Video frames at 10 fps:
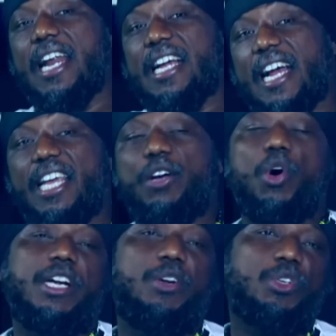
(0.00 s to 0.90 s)
and
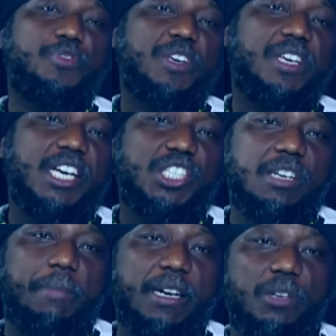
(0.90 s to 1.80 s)
click on the
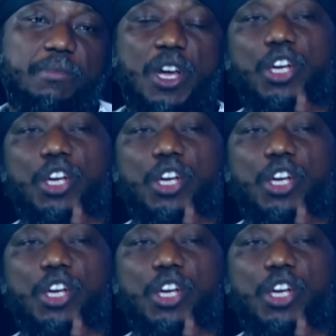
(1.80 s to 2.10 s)
notification button